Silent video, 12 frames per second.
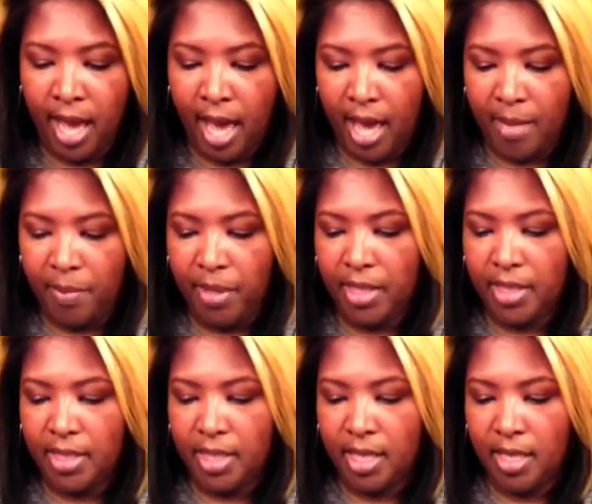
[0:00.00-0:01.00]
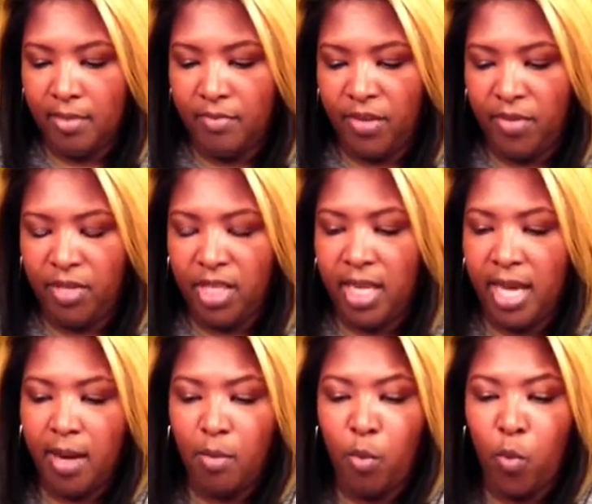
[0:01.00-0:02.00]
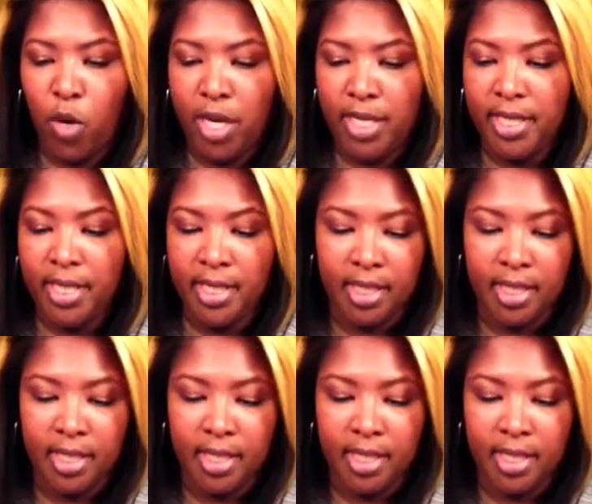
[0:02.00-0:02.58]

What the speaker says: I picked up Viva Glam 1.